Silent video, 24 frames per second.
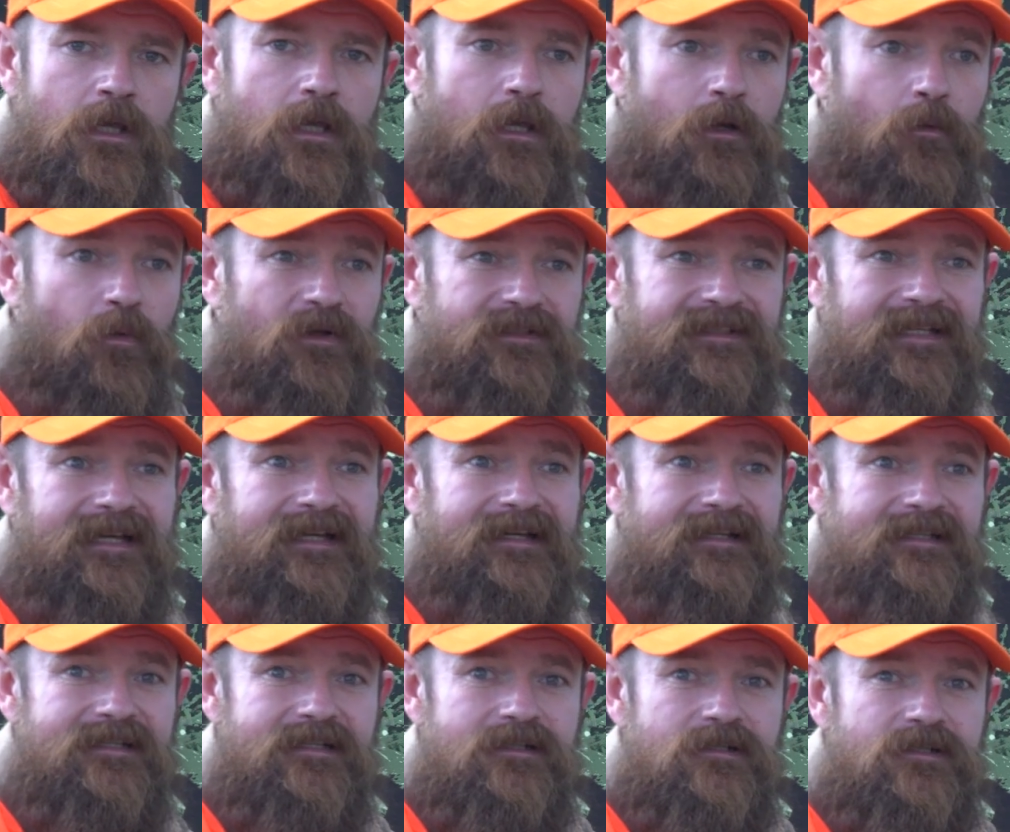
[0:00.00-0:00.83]
And what
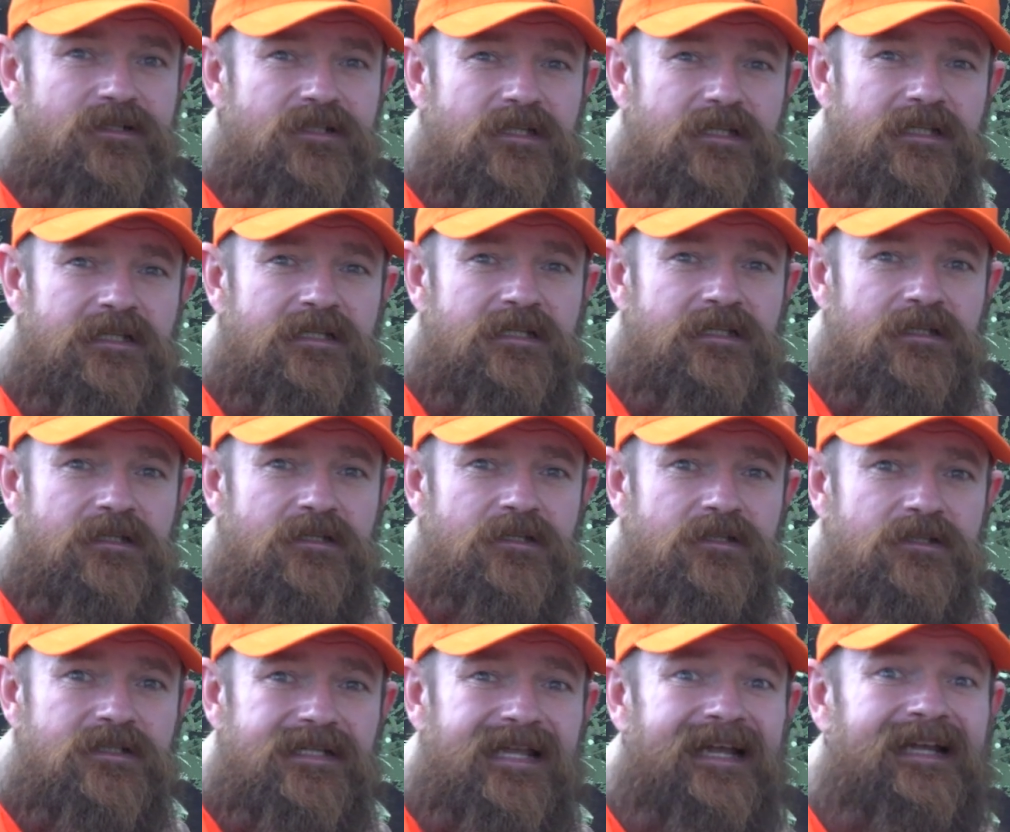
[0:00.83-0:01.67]
that is
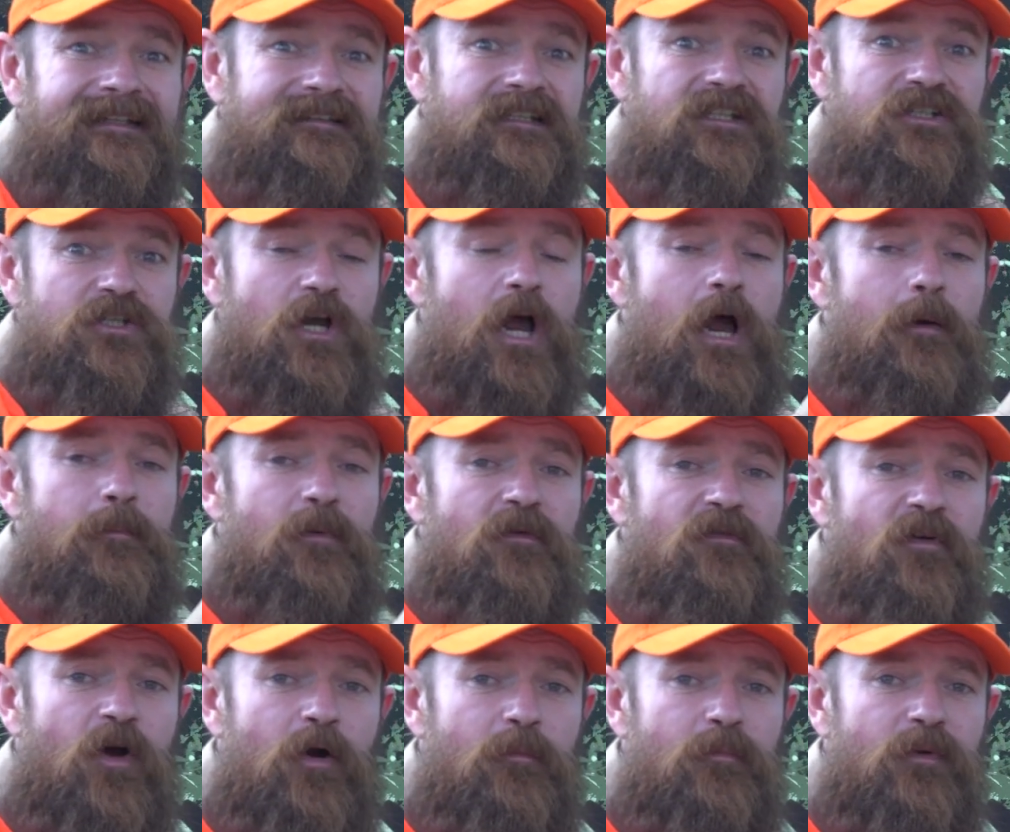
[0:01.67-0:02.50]
at the top
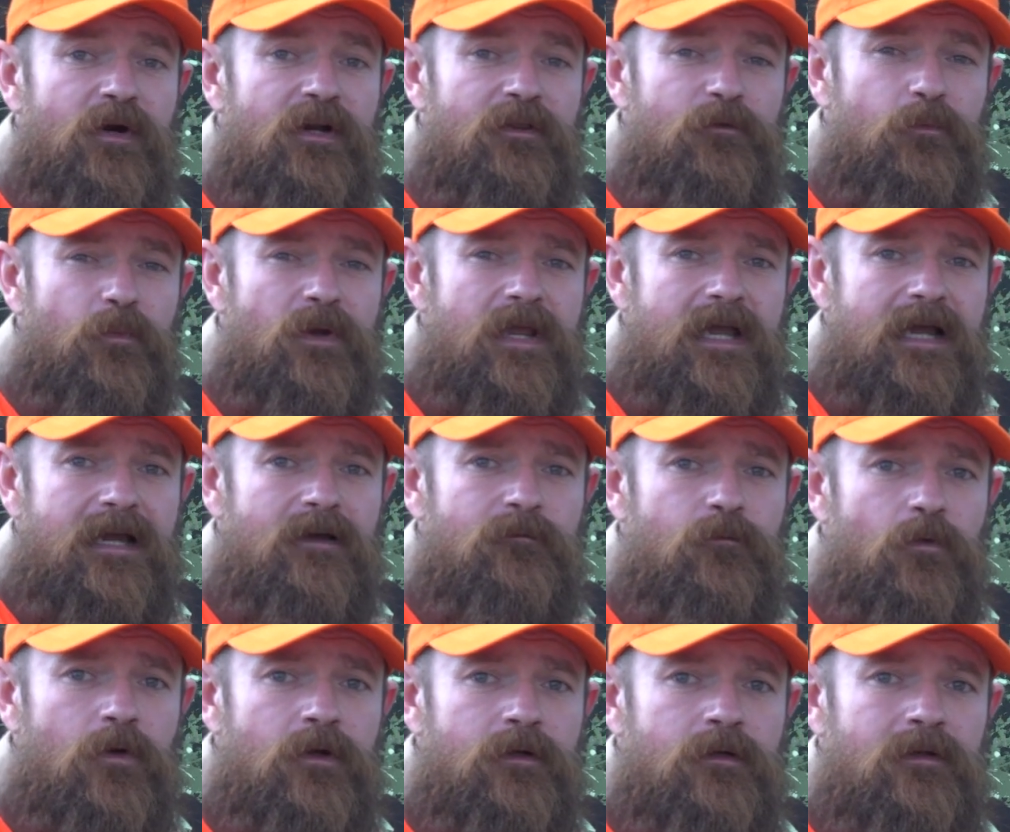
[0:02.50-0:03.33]
of our breath we
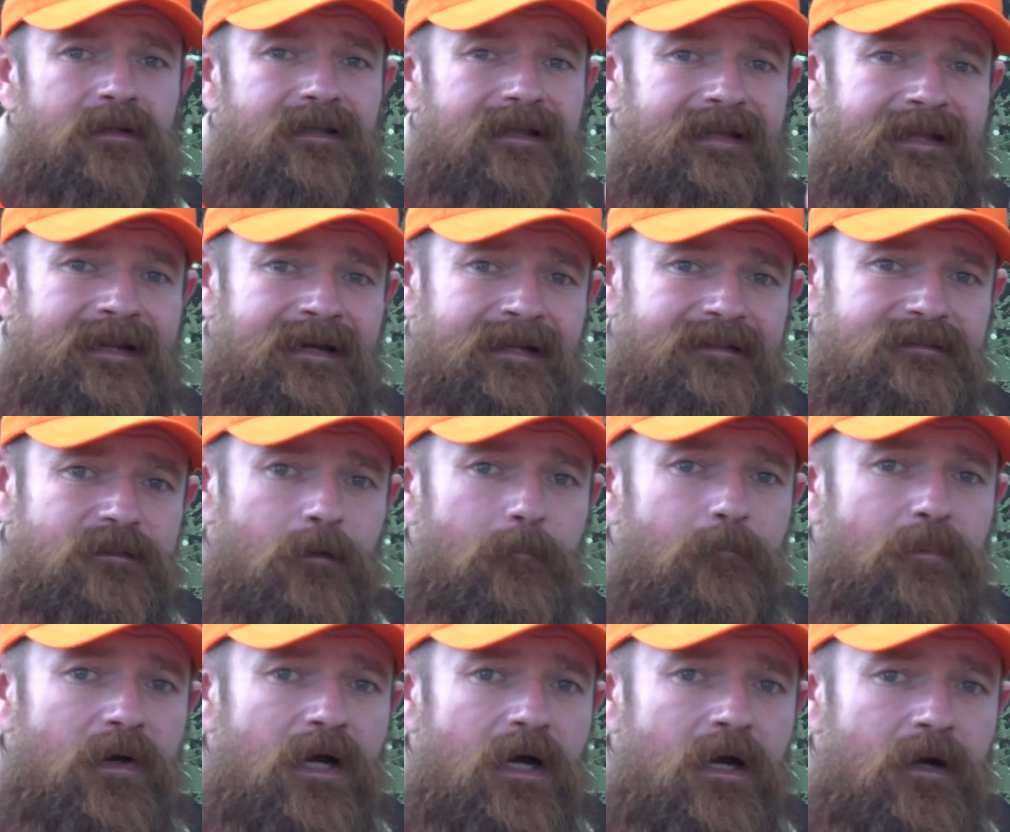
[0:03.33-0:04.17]
have one, and at
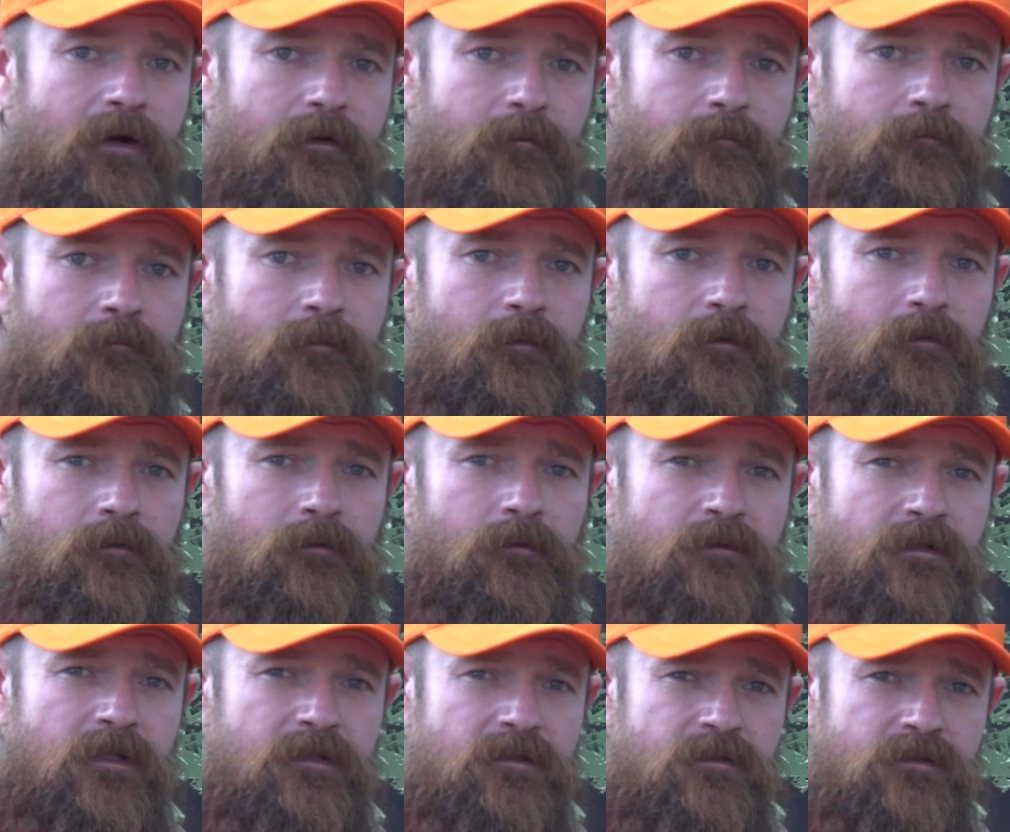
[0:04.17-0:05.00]
the bottom,
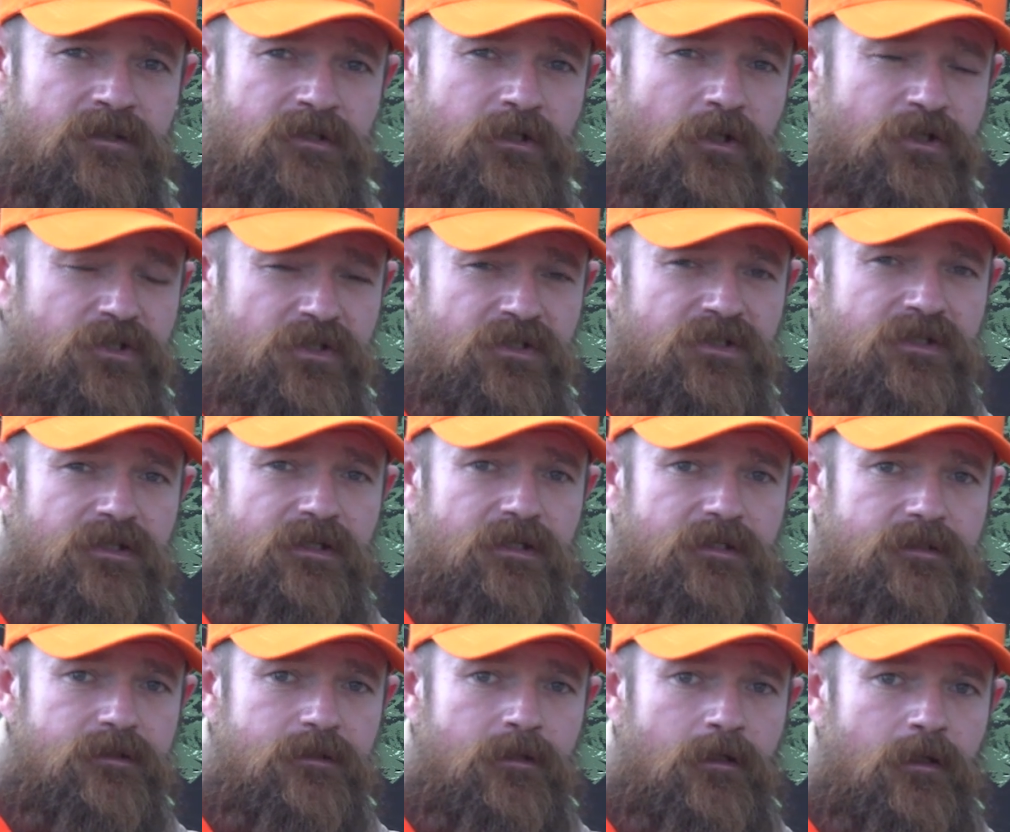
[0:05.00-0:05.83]
such as
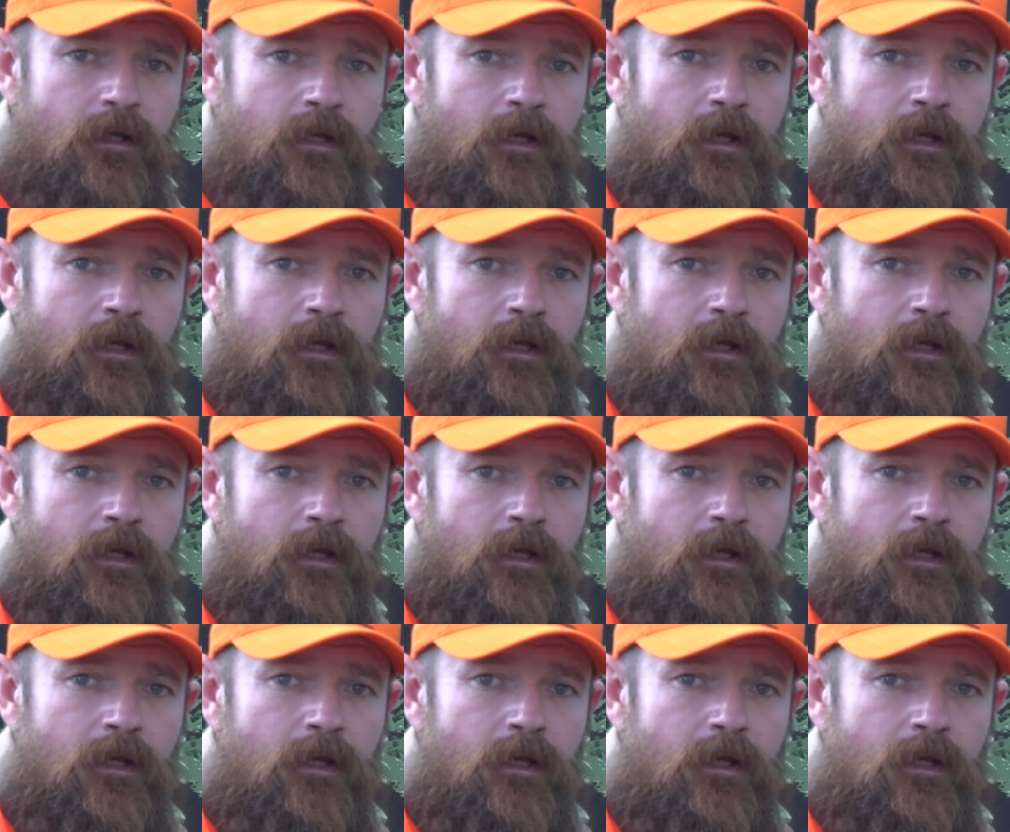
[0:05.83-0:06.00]
this.